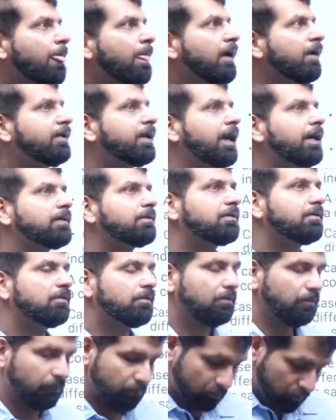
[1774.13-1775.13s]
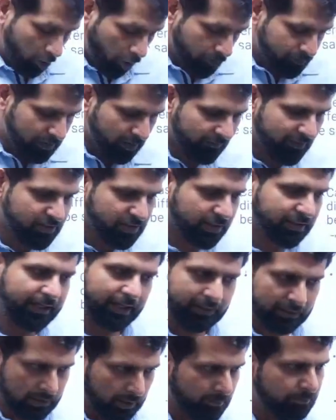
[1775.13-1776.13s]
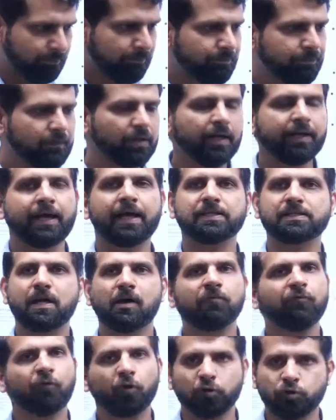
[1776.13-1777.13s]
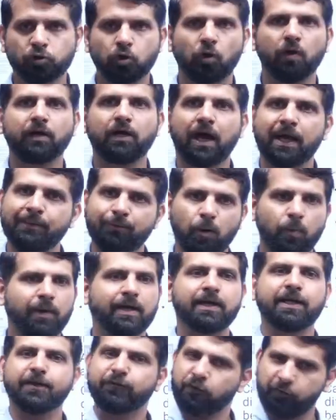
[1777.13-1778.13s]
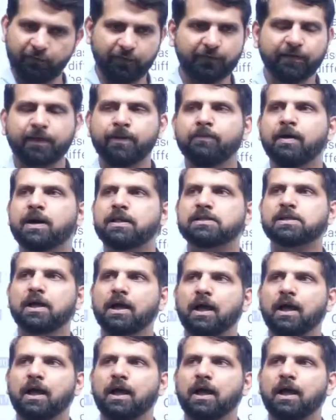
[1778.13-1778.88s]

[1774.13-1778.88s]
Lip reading: that observation can come in exam for sure, high probability for 15 marks.